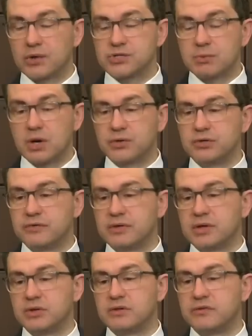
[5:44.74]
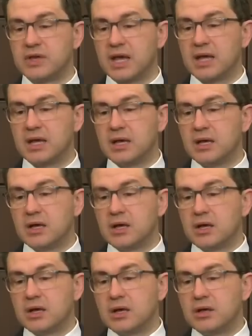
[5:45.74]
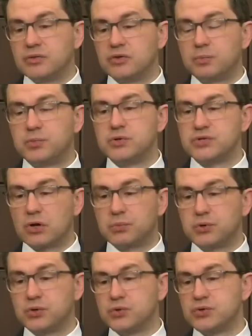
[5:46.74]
seeing tragedies that unfortunately